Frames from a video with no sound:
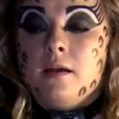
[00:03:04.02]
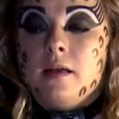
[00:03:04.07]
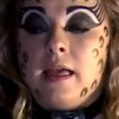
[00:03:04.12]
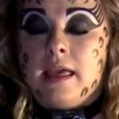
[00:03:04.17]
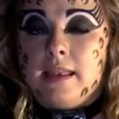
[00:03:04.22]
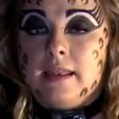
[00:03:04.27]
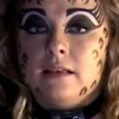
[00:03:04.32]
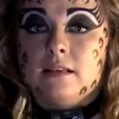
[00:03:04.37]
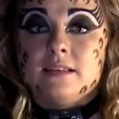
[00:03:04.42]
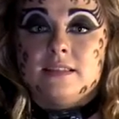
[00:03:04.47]

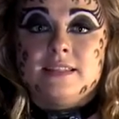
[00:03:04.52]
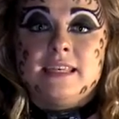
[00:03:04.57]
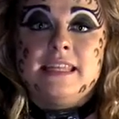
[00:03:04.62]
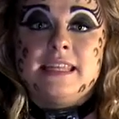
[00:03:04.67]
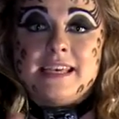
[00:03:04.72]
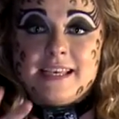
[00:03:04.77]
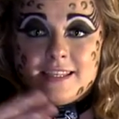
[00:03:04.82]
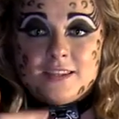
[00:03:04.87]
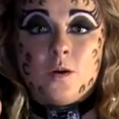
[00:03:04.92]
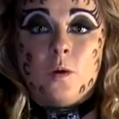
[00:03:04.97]
And he'll see
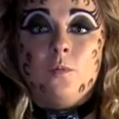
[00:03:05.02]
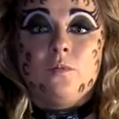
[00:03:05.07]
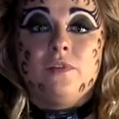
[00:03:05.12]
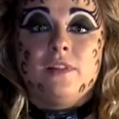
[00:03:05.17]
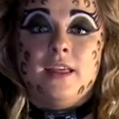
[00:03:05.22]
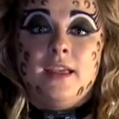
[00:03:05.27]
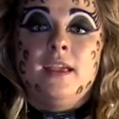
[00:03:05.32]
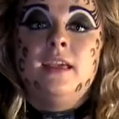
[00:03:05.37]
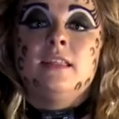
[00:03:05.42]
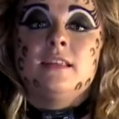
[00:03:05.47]
this,
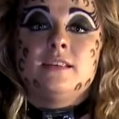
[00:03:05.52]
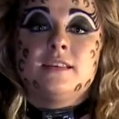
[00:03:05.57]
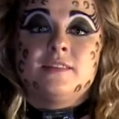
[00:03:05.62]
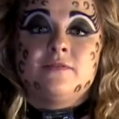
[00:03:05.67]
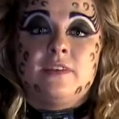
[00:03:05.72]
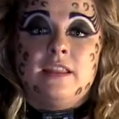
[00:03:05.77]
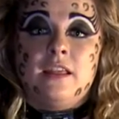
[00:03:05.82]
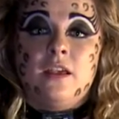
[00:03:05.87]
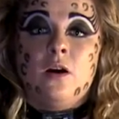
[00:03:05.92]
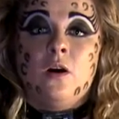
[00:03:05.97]
hopefully, this
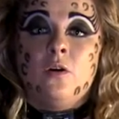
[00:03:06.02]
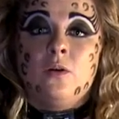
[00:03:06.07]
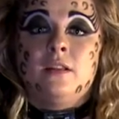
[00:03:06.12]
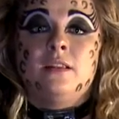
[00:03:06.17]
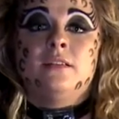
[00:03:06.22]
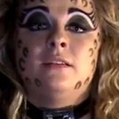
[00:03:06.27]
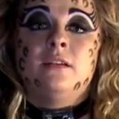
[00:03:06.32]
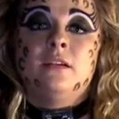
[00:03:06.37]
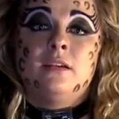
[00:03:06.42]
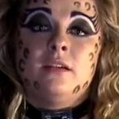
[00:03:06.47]
video,
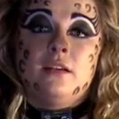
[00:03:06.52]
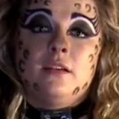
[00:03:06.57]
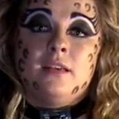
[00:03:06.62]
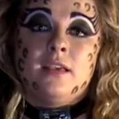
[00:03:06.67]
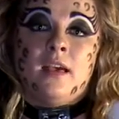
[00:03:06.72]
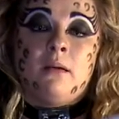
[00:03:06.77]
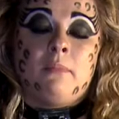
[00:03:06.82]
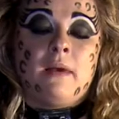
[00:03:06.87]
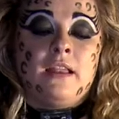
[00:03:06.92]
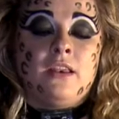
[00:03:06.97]
and
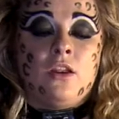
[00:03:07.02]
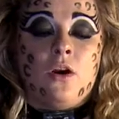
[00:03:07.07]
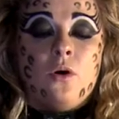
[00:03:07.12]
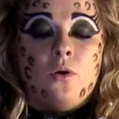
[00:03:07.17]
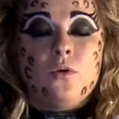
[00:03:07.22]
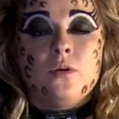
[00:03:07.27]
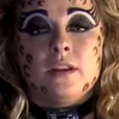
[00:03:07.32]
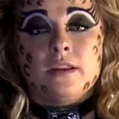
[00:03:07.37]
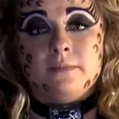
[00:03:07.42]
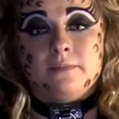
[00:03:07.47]
get my
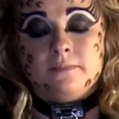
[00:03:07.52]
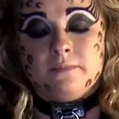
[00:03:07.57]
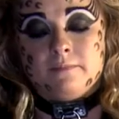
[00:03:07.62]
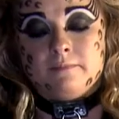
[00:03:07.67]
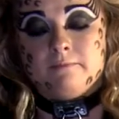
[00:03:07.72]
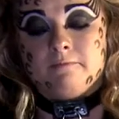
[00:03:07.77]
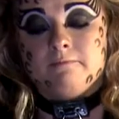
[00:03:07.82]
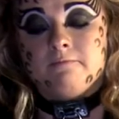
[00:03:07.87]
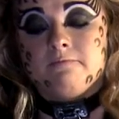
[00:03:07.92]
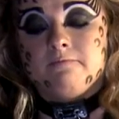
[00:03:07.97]
note, and
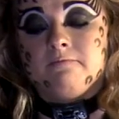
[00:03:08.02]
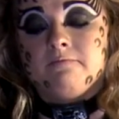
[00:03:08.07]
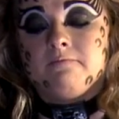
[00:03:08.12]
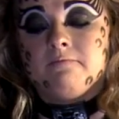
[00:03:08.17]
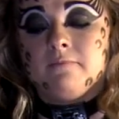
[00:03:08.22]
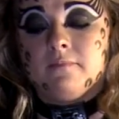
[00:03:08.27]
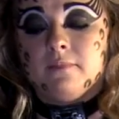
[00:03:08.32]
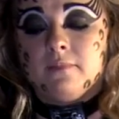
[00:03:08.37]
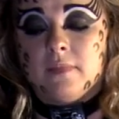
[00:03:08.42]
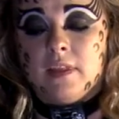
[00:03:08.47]

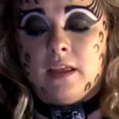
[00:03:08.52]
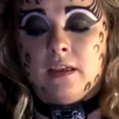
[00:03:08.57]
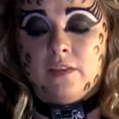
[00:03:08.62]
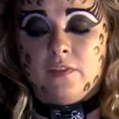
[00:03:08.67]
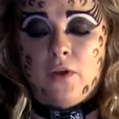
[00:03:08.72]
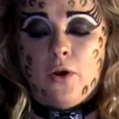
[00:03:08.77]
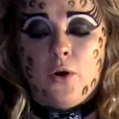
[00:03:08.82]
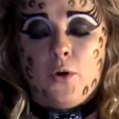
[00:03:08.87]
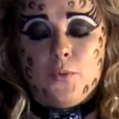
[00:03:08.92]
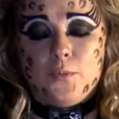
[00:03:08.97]
he'll
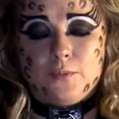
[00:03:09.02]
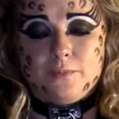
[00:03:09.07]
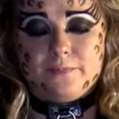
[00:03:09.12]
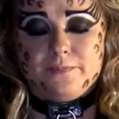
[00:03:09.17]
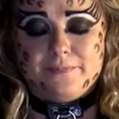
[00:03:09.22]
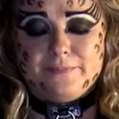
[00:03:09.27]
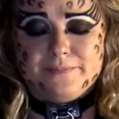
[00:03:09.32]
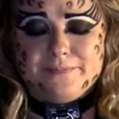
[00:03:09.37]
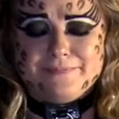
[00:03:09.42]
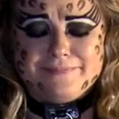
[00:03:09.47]
know.
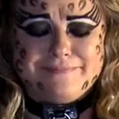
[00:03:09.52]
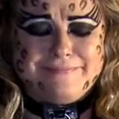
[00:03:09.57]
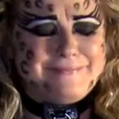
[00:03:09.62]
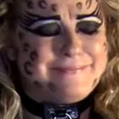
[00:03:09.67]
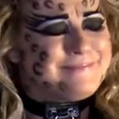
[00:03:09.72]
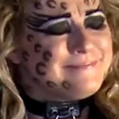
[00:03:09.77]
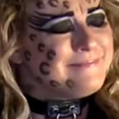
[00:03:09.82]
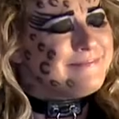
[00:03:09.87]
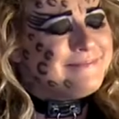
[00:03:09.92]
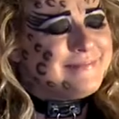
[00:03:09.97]

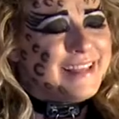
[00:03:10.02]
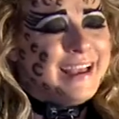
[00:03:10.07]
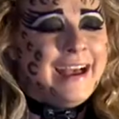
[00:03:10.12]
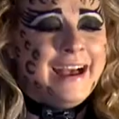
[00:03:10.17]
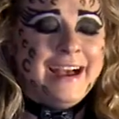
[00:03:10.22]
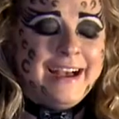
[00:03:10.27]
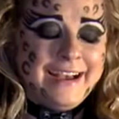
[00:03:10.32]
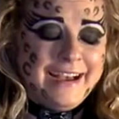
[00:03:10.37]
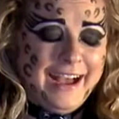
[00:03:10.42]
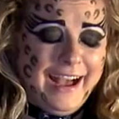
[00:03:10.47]

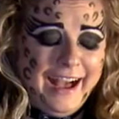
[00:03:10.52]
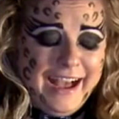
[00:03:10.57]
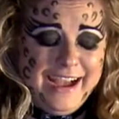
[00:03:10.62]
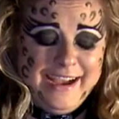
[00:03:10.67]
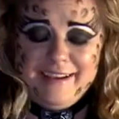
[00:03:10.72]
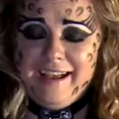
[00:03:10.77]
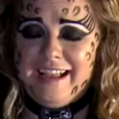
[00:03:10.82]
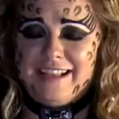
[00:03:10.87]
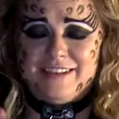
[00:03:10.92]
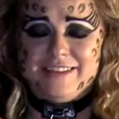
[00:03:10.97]

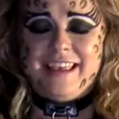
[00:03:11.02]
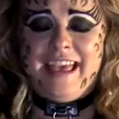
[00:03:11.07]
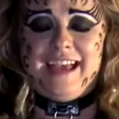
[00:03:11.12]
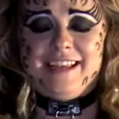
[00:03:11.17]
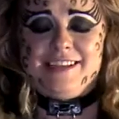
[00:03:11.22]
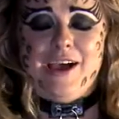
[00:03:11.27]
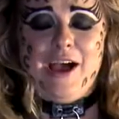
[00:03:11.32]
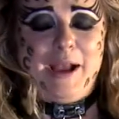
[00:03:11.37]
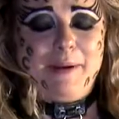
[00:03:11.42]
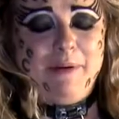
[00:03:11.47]
I just
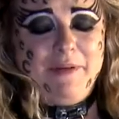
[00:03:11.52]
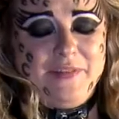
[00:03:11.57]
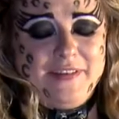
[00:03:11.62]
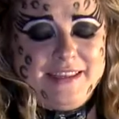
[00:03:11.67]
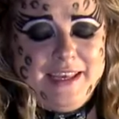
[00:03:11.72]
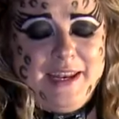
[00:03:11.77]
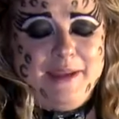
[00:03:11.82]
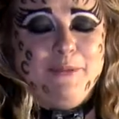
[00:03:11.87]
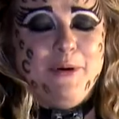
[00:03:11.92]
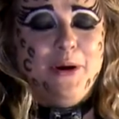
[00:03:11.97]
can't talk about this
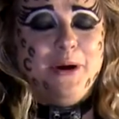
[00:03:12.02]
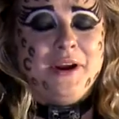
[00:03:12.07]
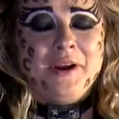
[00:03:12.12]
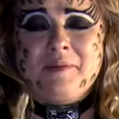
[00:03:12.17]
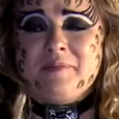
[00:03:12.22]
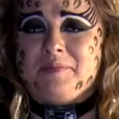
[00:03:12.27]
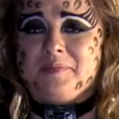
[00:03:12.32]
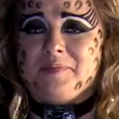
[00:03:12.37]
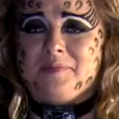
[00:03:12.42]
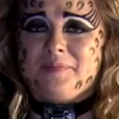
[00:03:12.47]
anymore
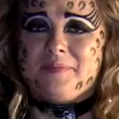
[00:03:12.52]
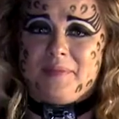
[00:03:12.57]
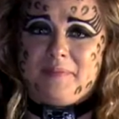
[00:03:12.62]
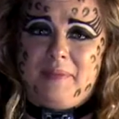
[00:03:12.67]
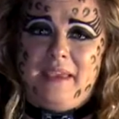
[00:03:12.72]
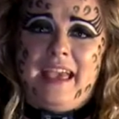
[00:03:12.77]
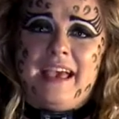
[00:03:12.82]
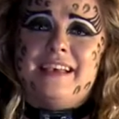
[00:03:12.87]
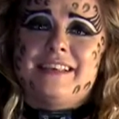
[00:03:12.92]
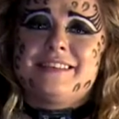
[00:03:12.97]

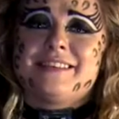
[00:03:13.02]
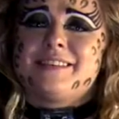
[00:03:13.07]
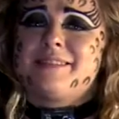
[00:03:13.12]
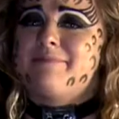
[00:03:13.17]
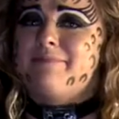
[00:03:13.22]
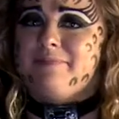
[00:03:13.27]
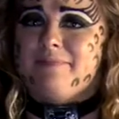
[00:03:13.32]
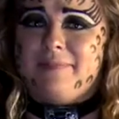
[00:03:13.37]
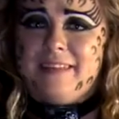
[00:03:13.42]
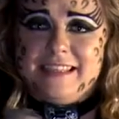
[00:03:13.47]
because
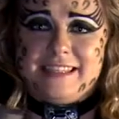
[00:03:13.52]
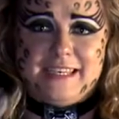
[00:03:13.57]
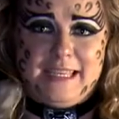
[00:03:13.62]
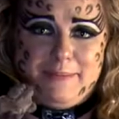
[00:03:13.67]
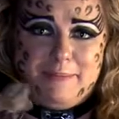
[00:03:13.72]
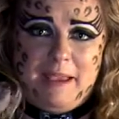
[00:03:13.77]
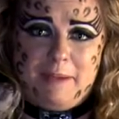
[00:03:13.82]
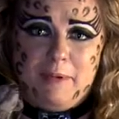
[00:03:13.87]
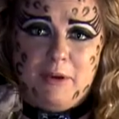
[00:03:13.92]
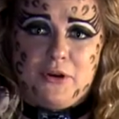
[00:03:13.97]
it's gonna
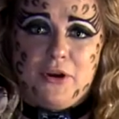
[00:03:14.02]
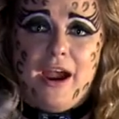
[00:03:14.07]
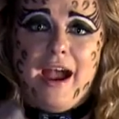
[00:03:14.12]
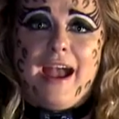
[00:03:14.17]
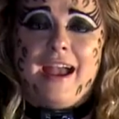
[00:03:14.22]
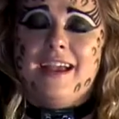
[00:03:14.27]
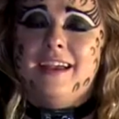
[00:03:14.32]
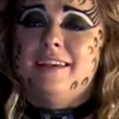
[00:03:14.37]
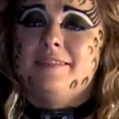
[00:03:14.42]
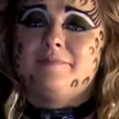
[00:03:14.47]
make me
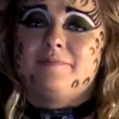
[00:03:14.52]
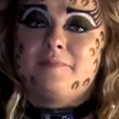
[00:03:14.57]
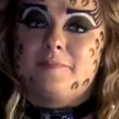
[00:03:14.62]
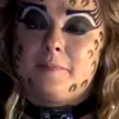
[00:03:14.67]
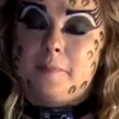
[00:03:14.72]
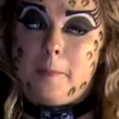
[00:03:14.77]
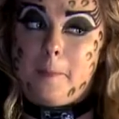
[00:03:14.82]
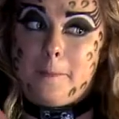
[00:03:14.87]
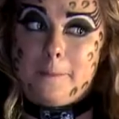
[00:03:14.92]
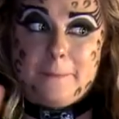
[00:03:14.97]
cry.
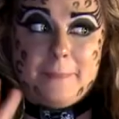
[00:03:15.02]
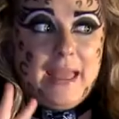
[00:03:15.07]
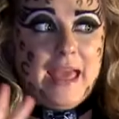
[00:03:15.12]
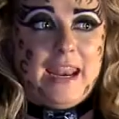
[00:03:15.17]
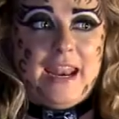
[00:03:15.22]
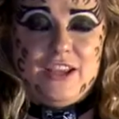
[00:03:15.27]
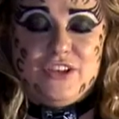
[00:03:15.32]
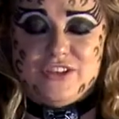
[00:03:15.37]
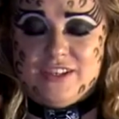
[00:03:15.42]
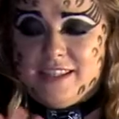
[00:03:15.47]

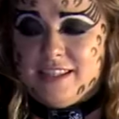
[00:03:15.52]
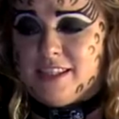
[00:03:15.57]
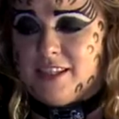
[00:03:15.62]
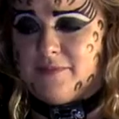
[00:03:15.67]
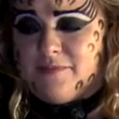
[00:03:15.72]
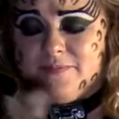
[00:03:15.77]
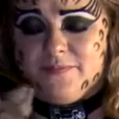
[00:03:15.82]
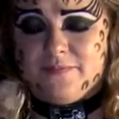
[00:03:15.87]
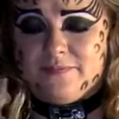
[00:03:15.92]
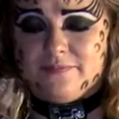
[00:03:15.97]
And I just,
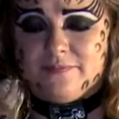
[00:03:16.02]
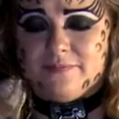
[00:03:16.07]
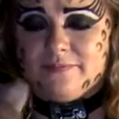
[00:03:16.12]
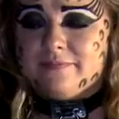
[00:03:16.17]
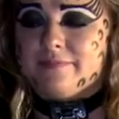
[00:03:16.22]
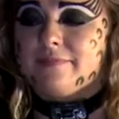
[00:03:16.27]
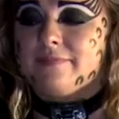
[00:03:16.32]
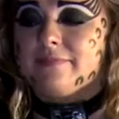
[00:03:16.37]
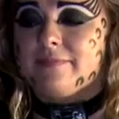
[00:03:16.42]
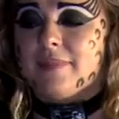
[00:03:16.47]

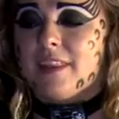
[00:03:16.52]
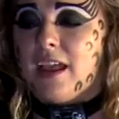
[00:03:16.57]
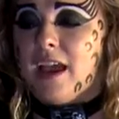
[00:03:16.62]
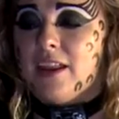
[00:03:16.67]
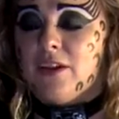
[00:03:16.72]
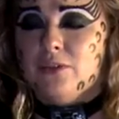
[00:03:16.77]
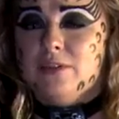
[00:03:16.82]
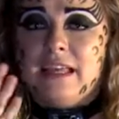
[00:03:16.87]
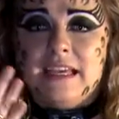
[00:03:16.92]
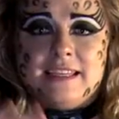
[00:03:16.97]
I
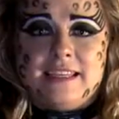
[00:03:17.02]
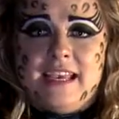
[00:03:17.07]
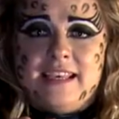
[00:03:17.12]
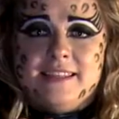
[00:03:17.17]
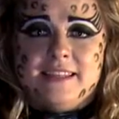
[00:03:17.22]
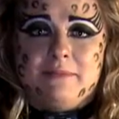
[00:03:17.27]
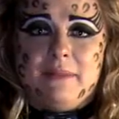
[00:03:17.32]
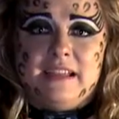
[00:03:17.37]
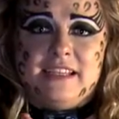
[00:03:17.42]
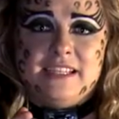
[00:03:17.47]
don't like
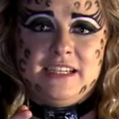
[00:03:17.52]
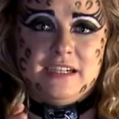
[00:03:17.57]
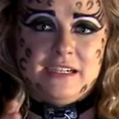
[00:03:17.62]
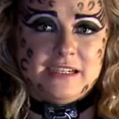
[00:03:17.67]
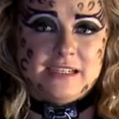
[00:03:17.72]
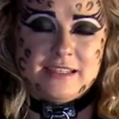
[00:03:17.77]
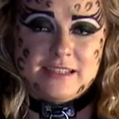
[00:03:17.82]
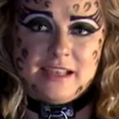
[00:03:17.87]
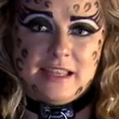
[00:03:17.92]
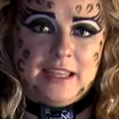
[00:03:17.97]
tasting my
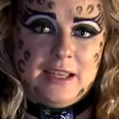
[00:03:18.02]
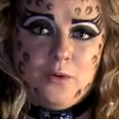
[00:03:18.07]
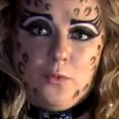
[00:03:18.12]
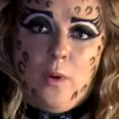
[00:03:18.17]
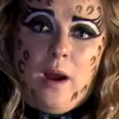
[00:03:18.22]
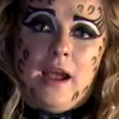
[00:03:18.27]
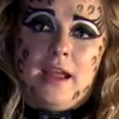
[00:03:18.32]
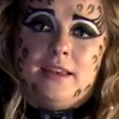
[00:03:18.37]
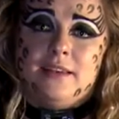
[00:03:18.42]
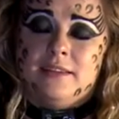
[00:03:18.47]
tears. I like
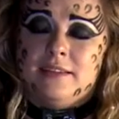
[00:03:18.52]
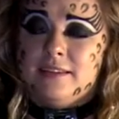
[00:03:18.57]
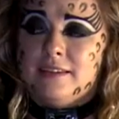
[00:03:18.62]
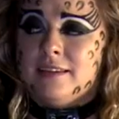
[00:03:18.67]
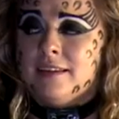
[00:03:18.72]
wine.